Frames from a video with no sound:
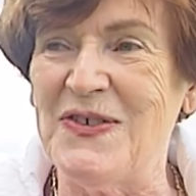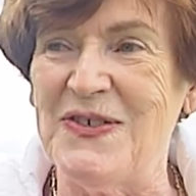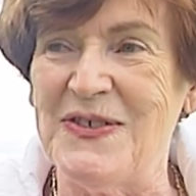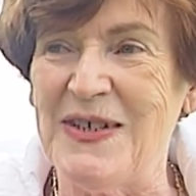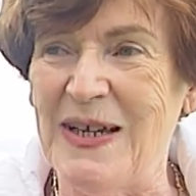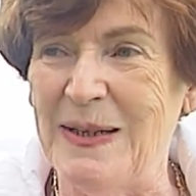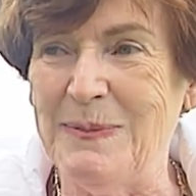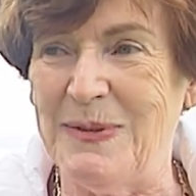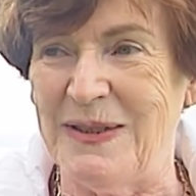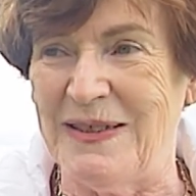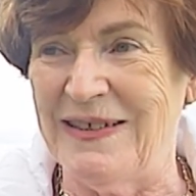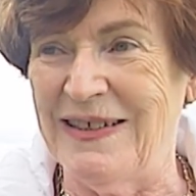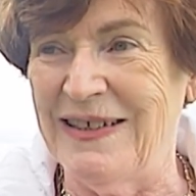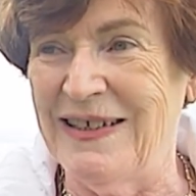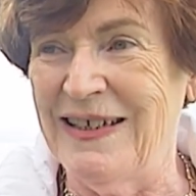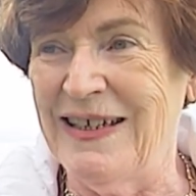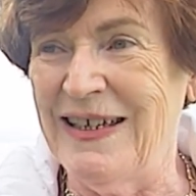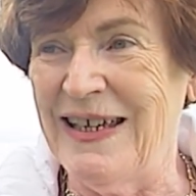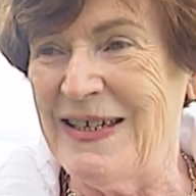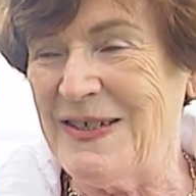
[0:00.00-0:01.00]
in Dublin
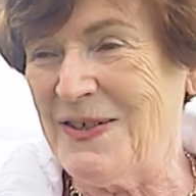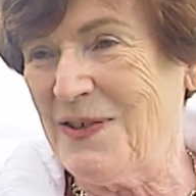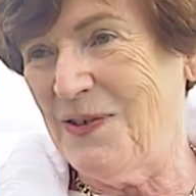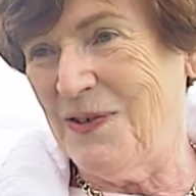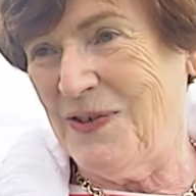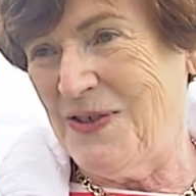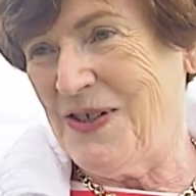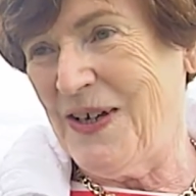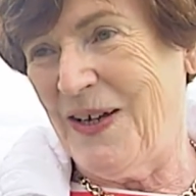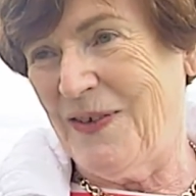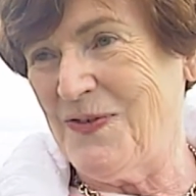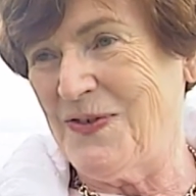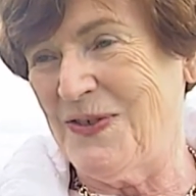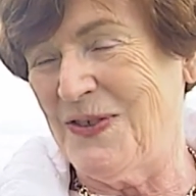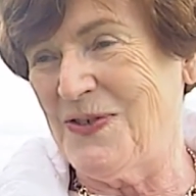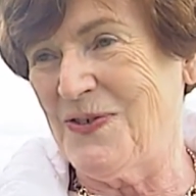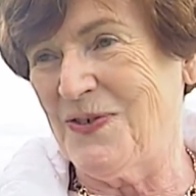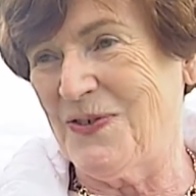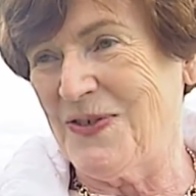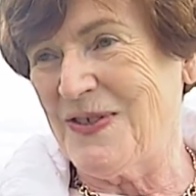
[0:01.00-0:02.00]
is called after
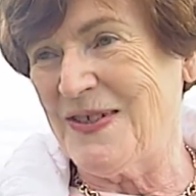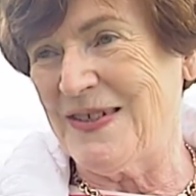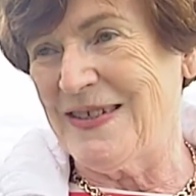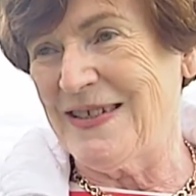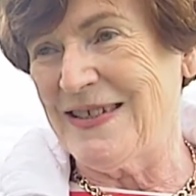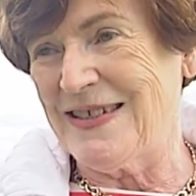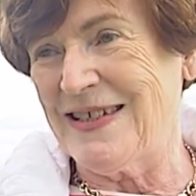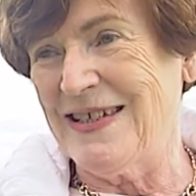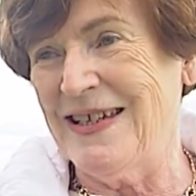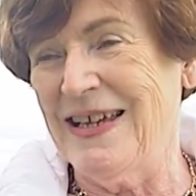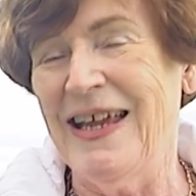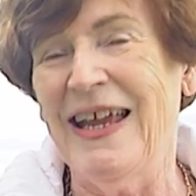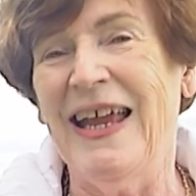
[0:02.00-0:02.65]
the Dawsons.